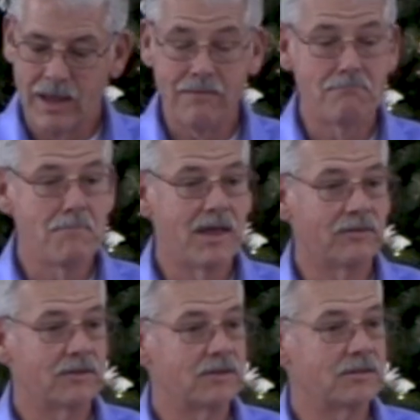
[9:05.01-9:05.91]
a
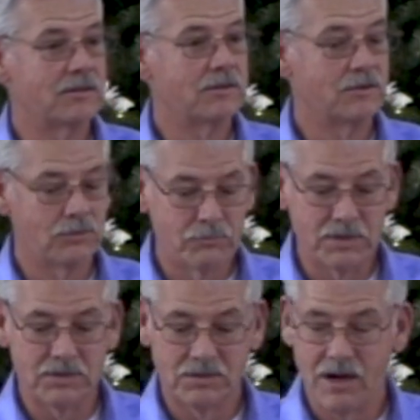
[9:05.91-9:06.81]
message to
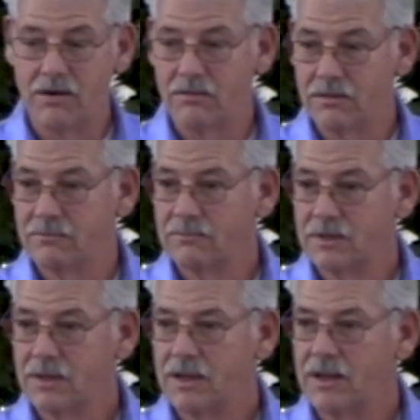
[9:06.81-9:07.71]
be shared.
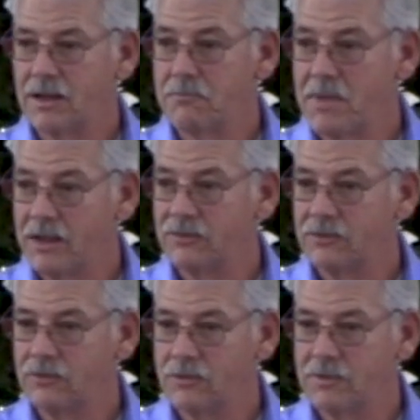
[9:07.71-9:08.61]
A
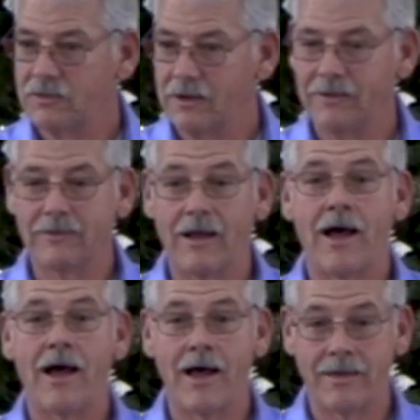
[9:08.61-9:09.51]
message to be shared. He said,
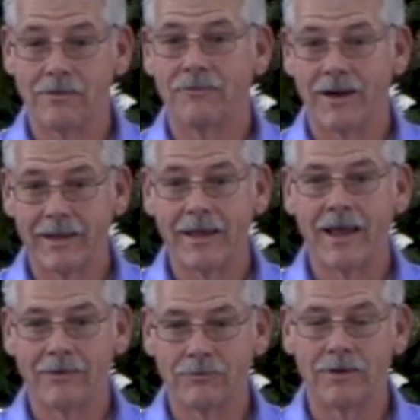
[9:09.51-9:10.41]
Ah, you finally
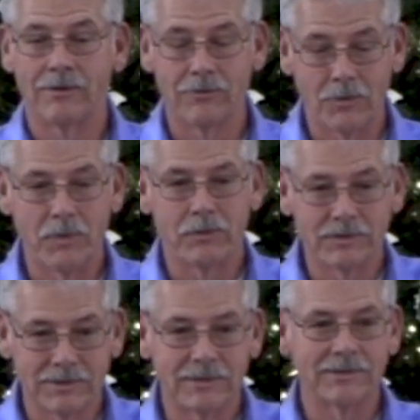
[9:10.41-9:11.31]
got to it. You're going to poke
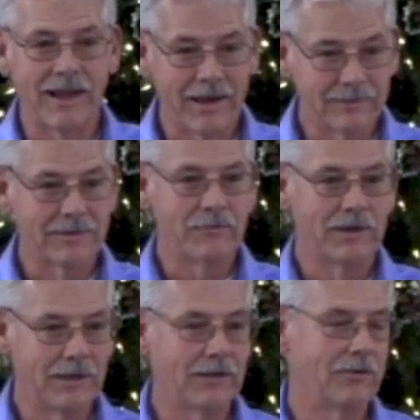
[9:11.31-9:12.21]
us in the side and say,
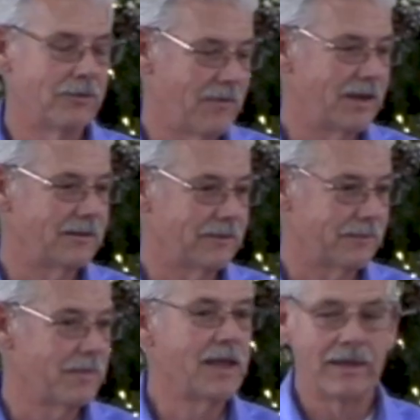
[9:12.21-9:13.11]
We need to do
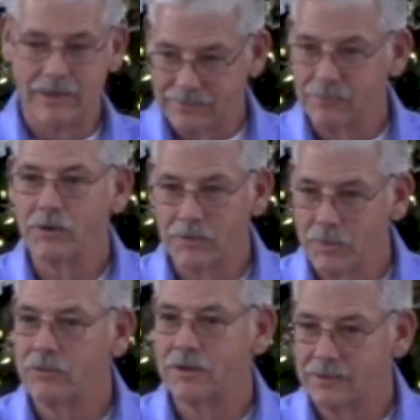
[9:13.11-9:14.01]
evangelism. Yes, I'm going to
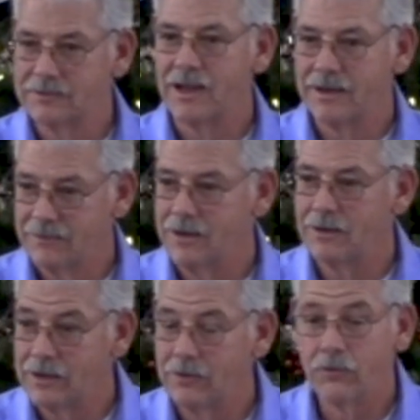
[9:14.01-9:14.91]
poke you in the side and say,
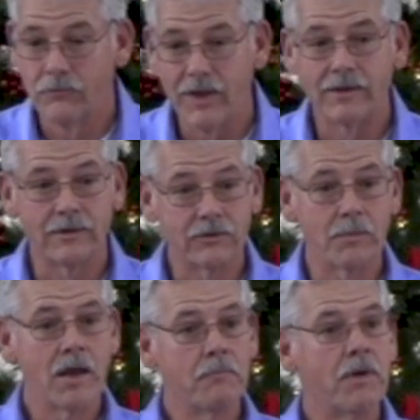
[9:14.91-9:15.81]
You need to do
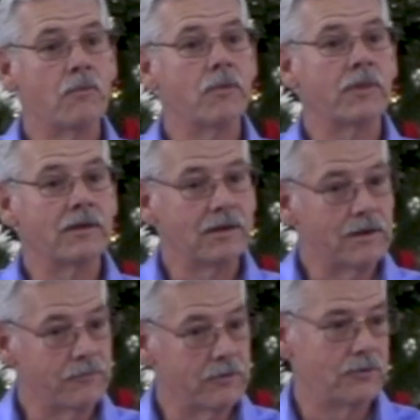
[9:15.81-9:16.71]
evangelism, but with a
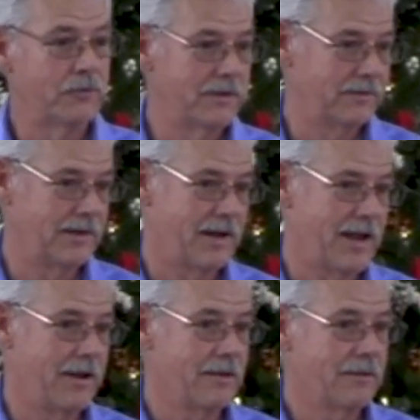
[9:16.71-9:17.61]
different twist
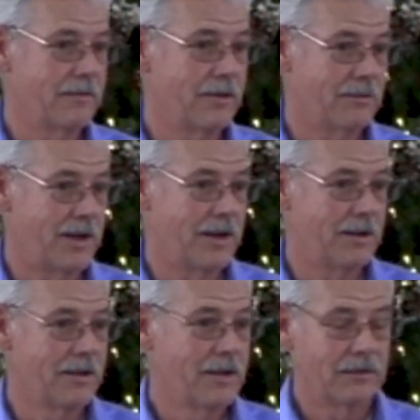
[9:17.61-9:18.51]
today. Okay?
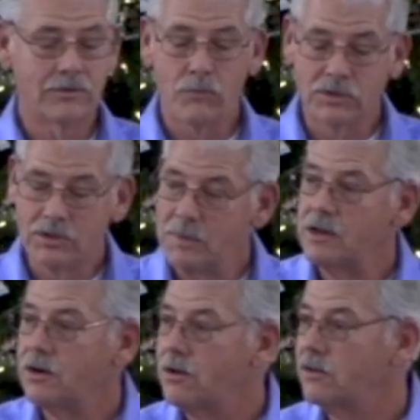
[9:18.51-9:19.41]
And so I want you to be
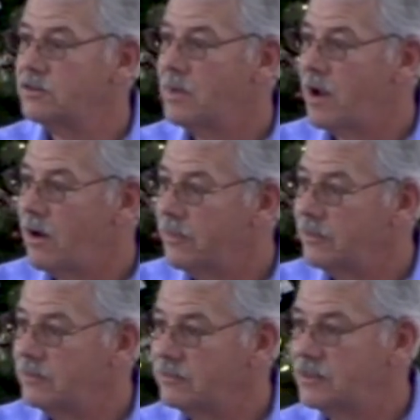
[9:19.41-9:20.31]
encouraged by all
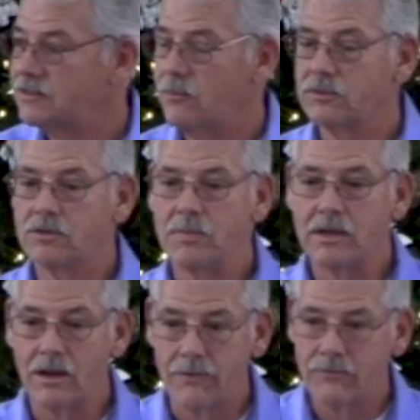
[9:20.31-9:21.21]
of these things. I want you to be
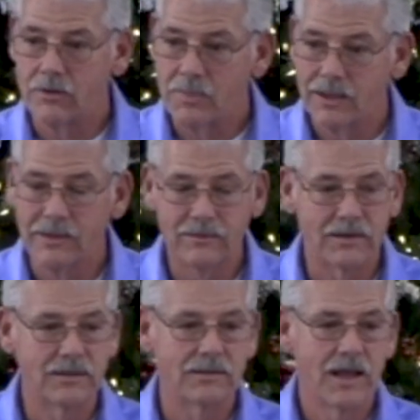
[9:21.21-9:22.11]
comforted by these
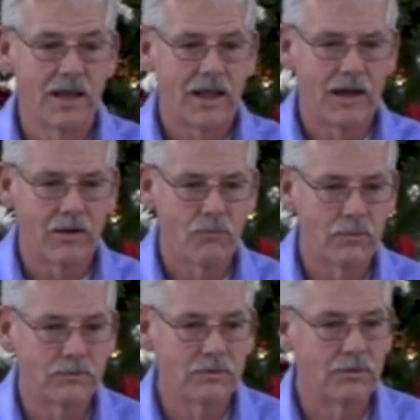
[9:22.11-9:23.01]
things. And I
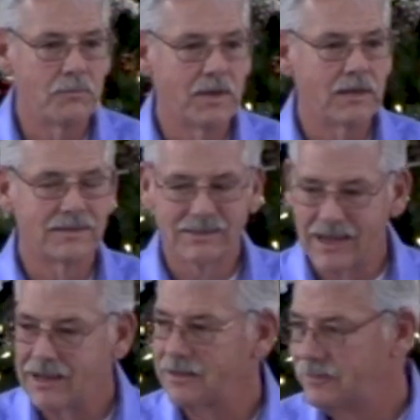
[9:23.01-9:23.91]
want you to be
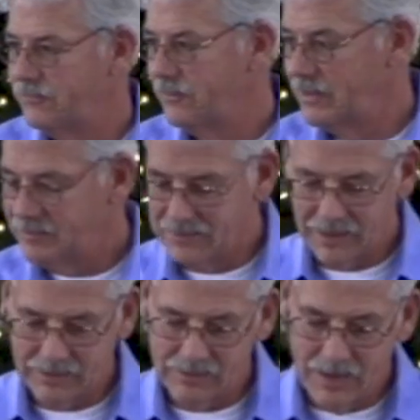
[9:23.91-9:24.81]
zealous for these
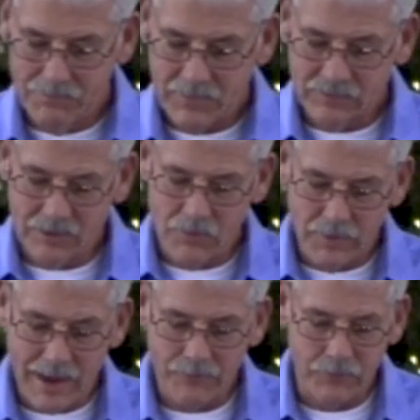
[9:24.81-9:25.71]
things. And so
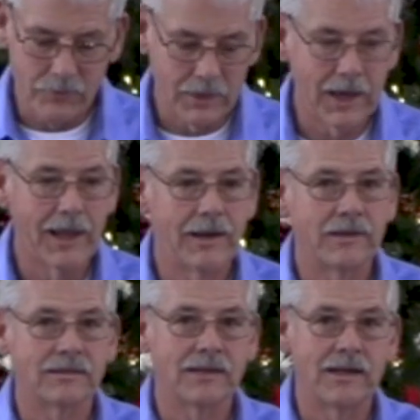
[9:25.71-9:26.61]
without further delay,
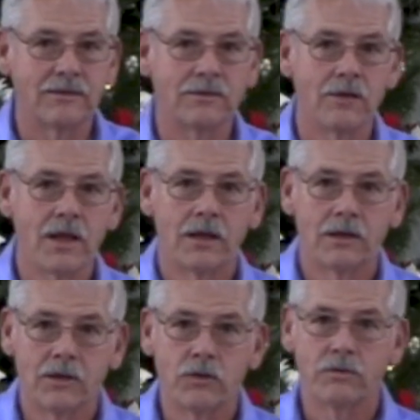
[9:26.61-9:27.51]
let's get to
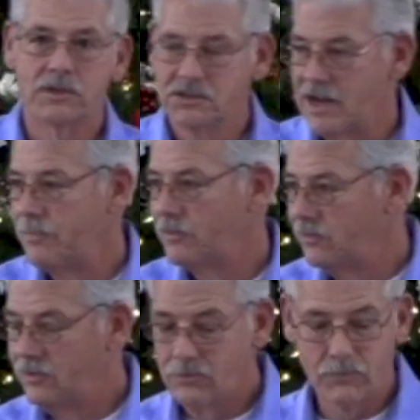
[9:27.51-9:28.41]
Luke chapter
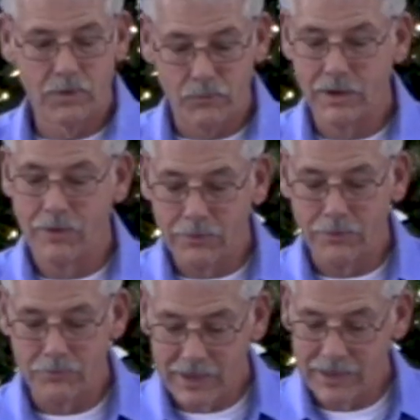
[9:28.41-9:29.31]
2, where we're going
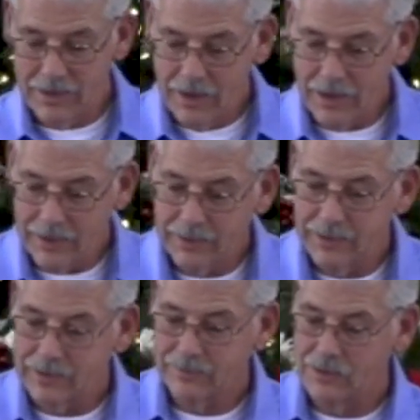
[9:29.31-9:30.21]
to read a
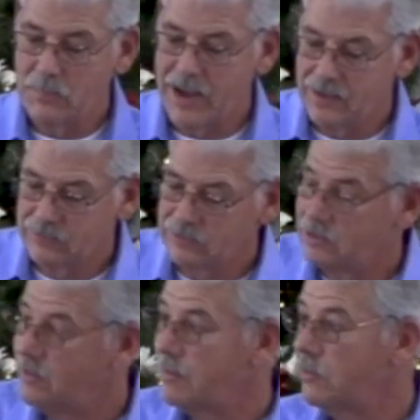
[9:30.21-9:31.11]
lengthy passage
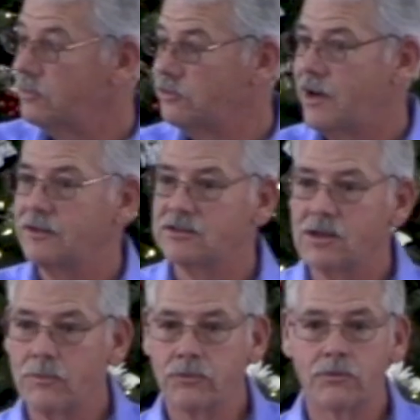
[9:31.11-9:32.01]
here. And I'm going to try to
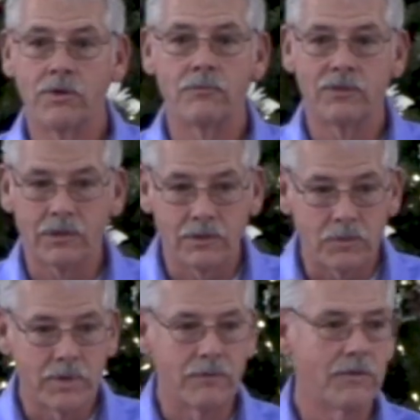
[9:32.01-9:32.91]
stumble through it with a
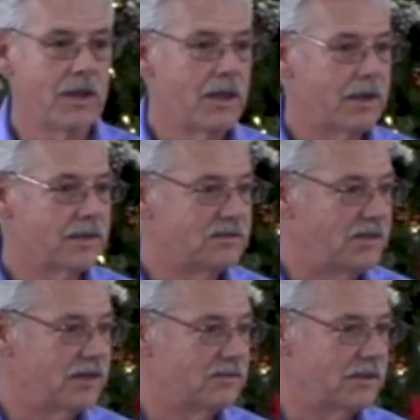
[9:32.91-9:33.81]
little bit of
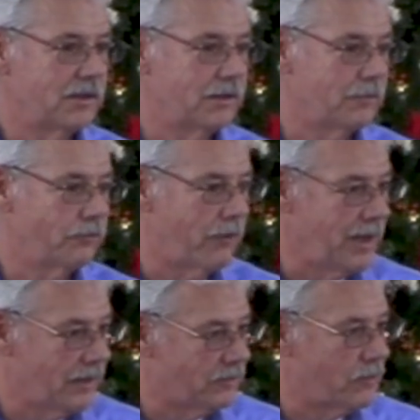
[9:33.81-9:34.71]
congestion and
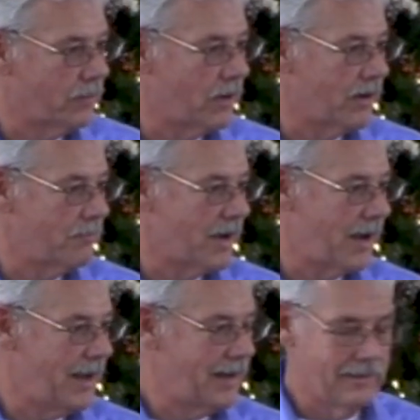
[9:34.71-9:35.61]
drainage going on in
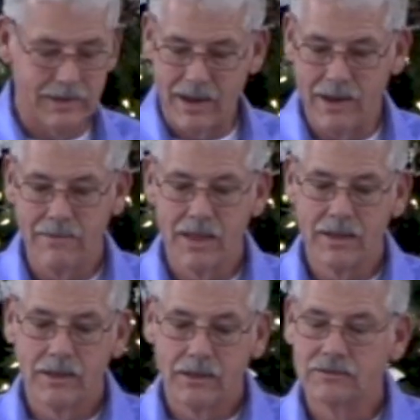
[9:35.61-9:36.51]
my head today.
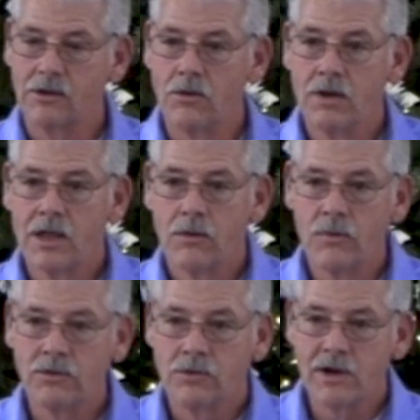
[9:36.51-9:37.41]
And so
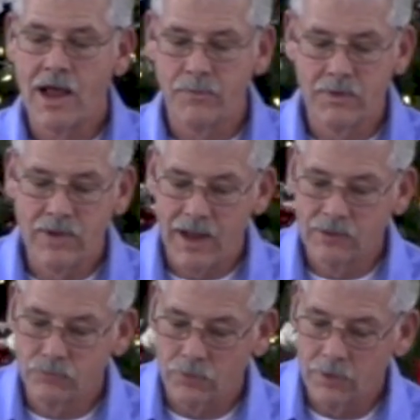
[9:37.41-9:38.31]
with your copy of
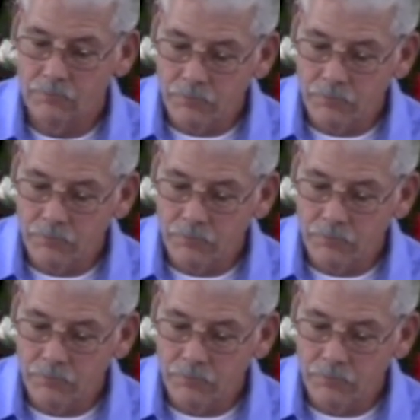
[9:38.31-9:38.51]
God's Word,